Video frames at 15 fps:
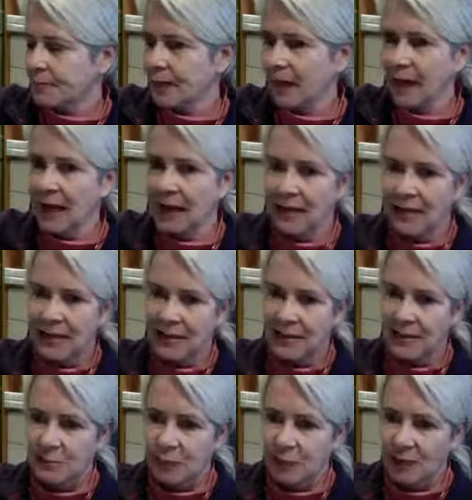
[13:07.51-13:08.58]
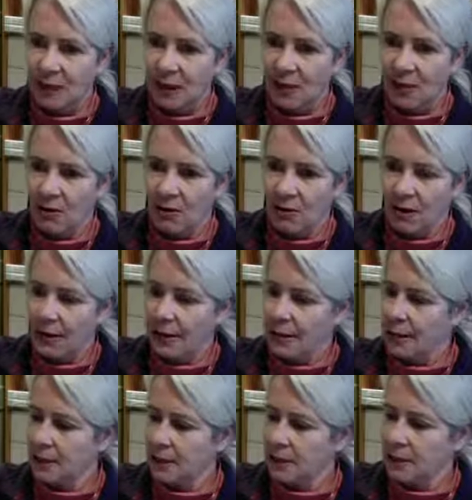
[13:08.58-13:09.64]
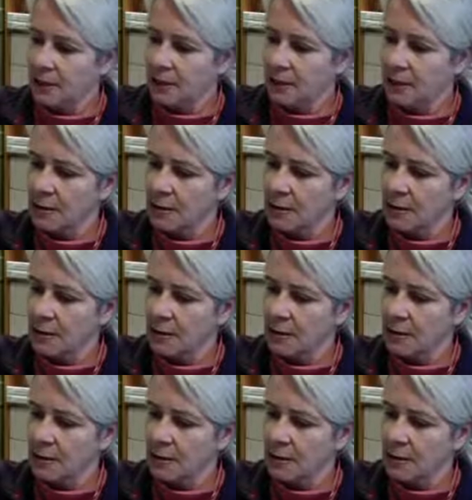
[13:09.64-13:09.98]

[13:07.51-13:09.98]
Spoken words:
And that's where they are here.